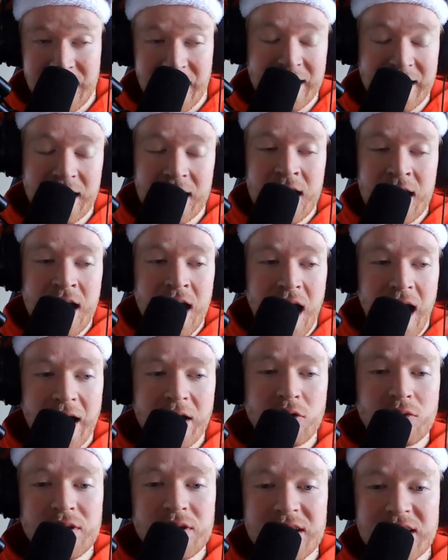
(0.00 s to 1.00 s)
Like,
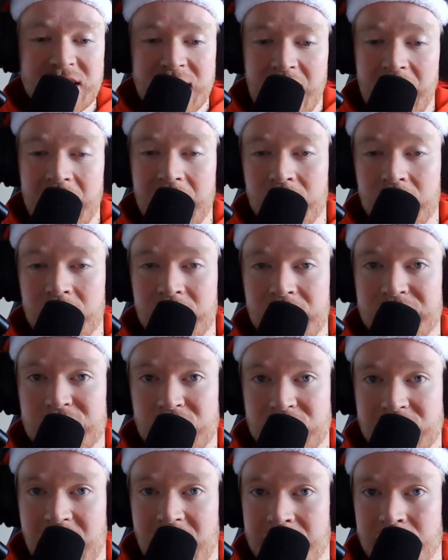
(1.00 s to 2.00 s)
I don't really care if
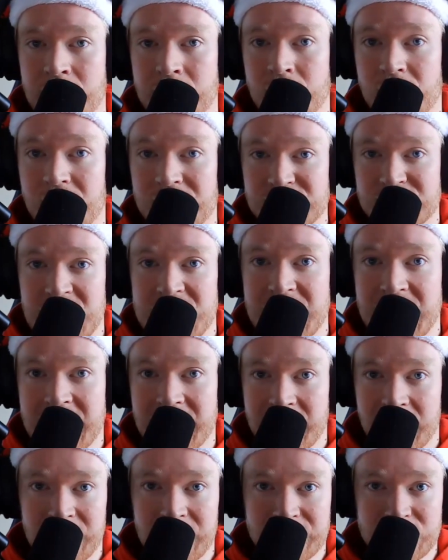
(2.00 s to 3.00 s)
you're capable of
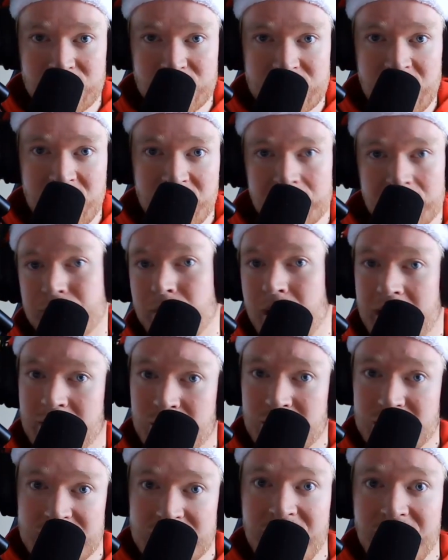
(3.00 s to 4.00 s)
taking care of yourself by
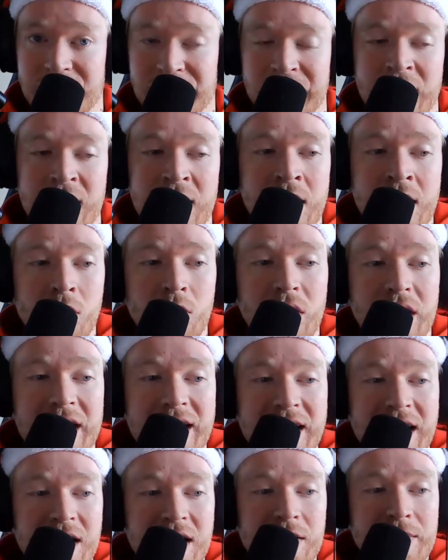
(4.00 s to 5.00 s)
yourself. What
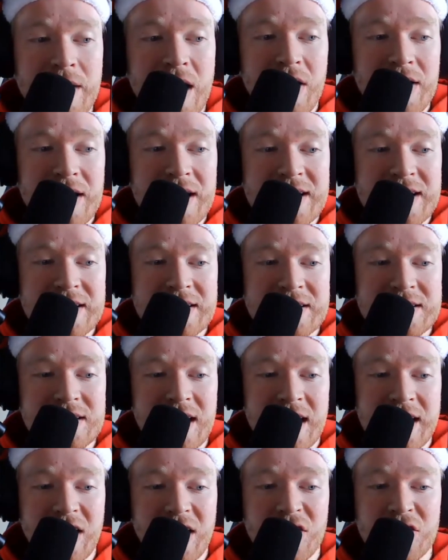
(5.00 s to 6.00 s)
I care about is,
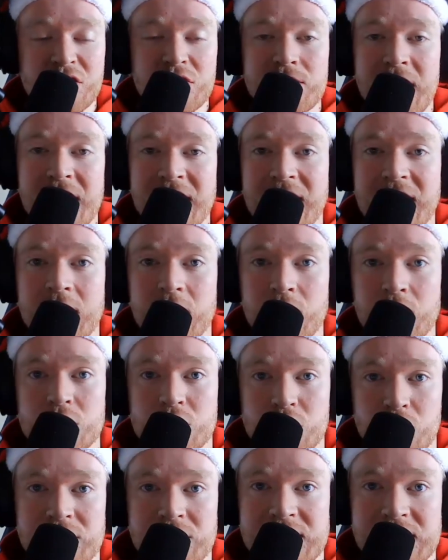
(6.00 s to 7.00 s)
like, are you making good
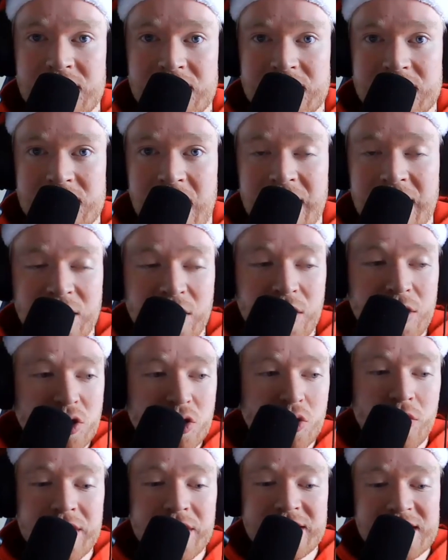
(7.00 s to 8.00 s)
choices? And a good
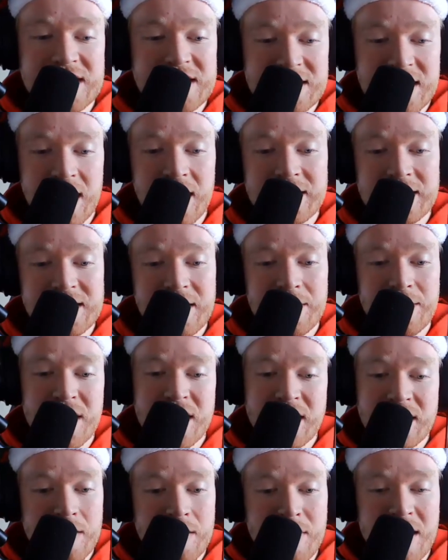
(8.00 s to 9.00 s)
choice is not
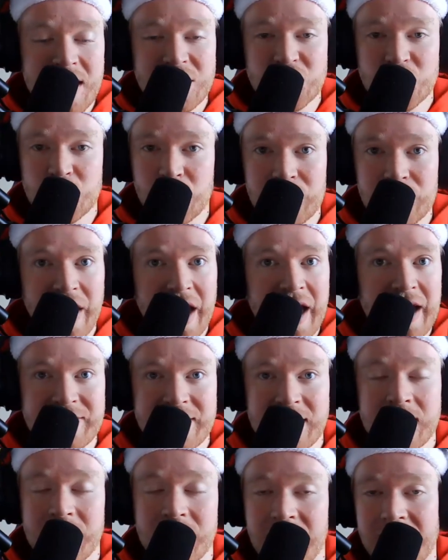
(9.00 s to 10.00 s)
something that makes your life
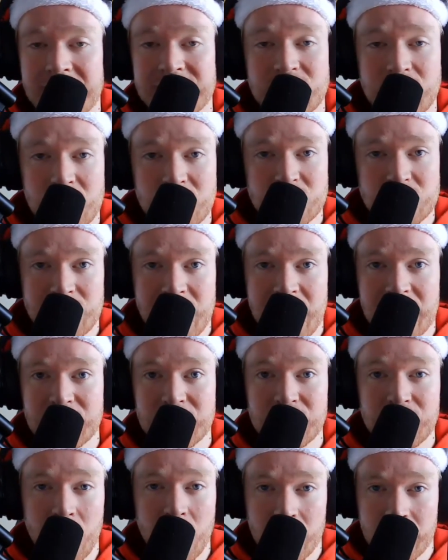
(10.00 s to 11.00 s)
and the lives of those around
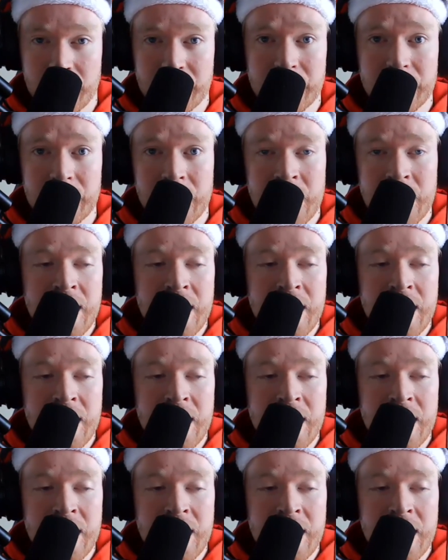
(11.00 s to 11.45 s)
you harder.